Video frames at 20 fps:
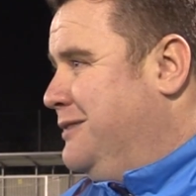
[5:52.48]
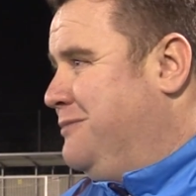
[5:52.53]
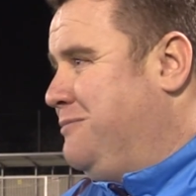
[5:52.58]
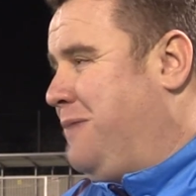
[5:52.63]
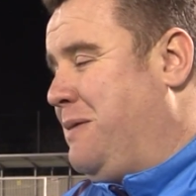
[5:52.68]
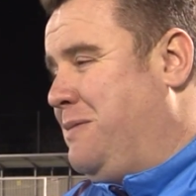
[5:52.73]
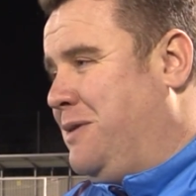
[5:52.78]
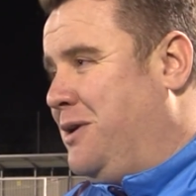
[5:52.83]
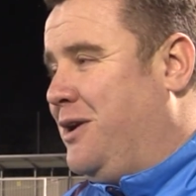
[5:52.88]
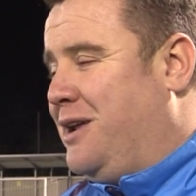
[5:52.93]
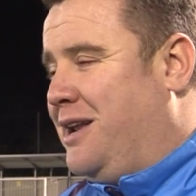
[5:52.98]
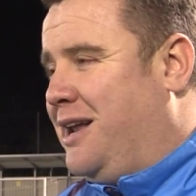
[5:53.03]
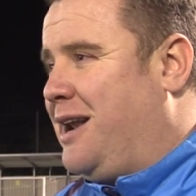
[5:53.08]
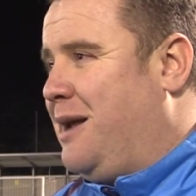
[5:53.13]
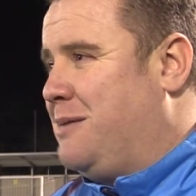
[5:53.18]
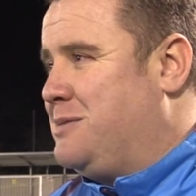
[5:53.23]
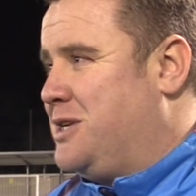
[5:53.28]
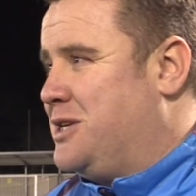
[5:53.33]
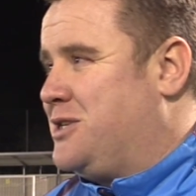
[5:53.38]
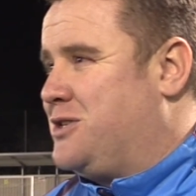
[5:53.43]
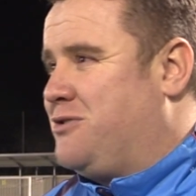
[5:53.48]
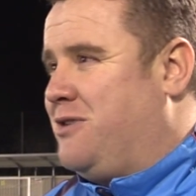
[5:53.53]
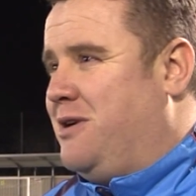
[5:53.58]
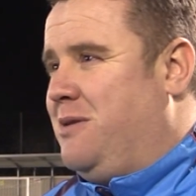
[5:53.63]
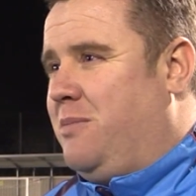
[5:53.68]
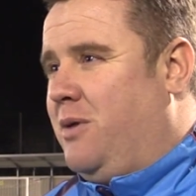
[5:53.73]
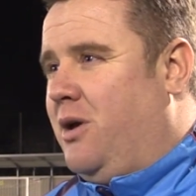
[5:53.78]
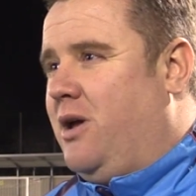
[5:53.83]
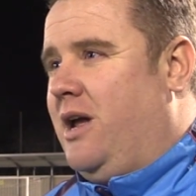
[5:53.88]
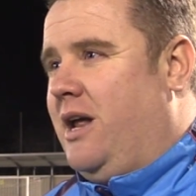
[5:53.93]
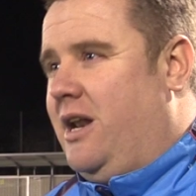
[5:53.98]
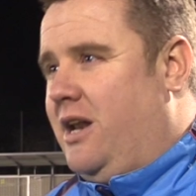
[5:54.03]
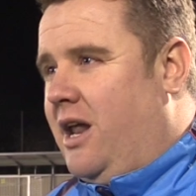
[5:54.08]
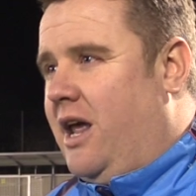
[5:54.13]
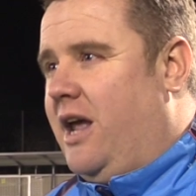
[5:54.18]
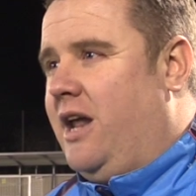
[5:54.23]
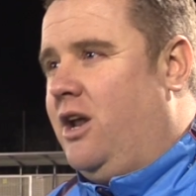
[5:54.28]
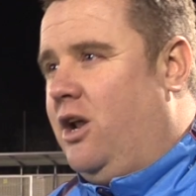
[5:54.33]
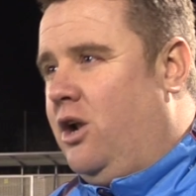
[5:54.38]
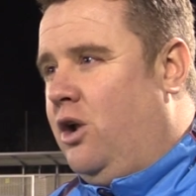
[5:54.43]
maybe not in the club's history, but
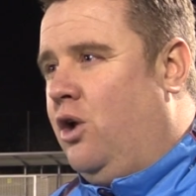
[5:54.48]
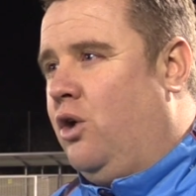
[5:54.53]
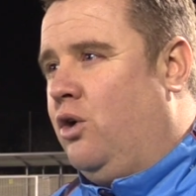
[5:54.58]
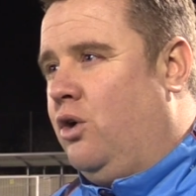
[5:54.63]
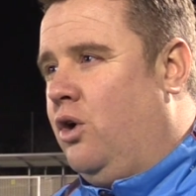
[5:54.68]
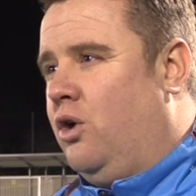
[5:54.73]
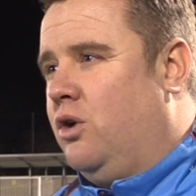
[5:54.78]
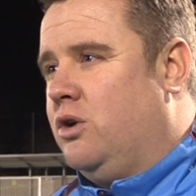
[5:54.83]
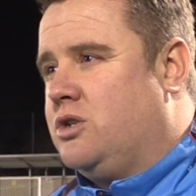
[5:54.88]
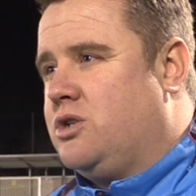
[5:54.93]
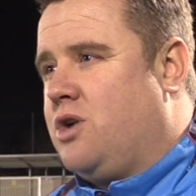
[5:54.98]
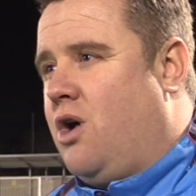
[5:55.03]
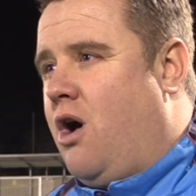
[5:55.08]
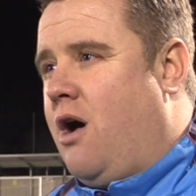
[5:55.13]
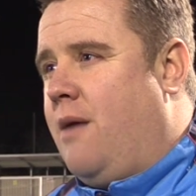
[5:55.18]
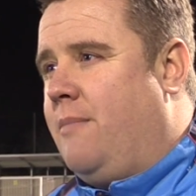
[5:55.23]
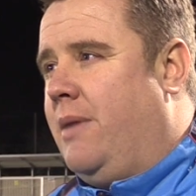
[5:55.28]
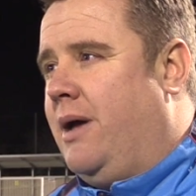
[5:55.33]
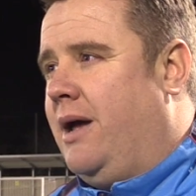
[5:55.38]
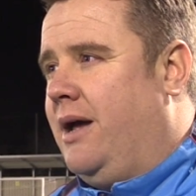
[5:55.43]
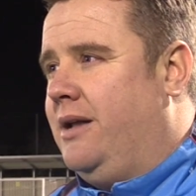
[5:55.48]
in a long time.